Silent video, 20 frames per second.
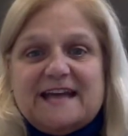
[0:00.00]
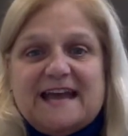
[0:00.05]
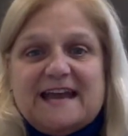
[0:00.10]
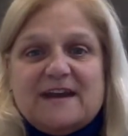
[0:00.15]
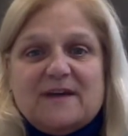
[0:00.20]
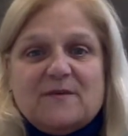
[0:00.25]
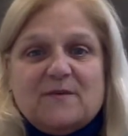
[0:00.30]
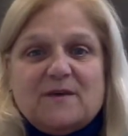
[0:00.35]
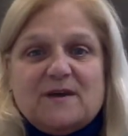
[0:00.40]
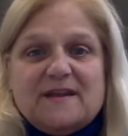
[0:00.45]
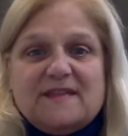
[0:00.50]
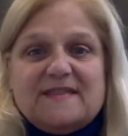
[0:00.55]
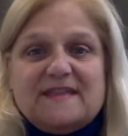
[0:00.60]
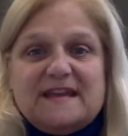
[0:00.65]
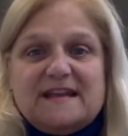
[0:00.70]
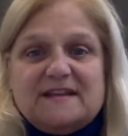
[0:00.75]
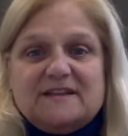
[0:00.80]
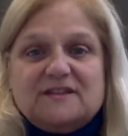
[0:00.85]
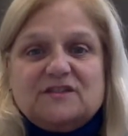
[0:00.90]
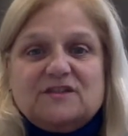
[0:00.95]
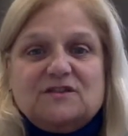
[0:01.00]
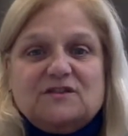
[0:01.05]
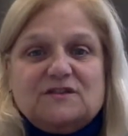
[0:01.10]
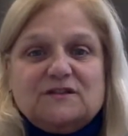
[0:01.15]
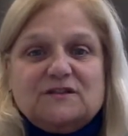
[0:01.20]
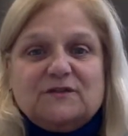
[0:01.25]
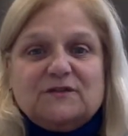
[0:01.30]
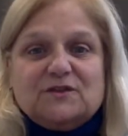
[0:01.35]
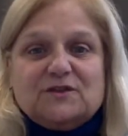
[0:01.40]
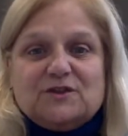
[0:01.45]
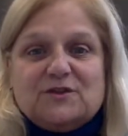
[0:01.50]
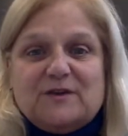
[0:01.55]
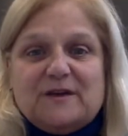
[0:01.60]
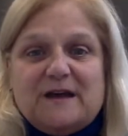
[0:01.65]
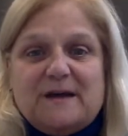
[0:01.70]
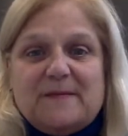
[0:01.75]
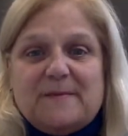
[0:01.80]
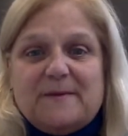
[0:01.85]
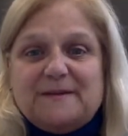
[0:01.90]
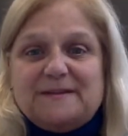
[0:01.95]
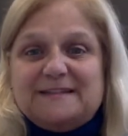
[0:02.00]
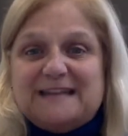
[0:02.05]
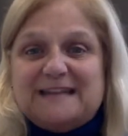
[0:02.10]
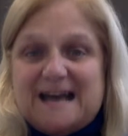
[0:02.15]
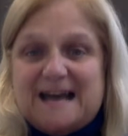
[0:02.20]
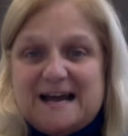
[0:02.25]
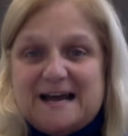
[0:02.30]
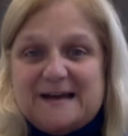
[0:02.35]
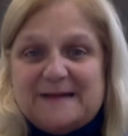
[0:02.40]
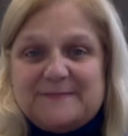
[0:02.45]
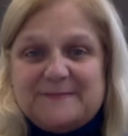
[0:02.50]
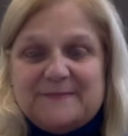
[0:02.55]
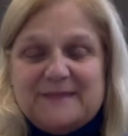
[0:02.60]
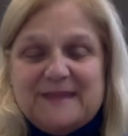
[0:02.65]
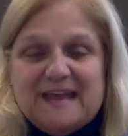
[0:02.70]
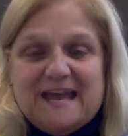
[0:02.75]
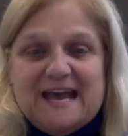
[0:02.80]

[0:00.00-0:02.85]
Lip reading: And I want to thank students for showing up on time.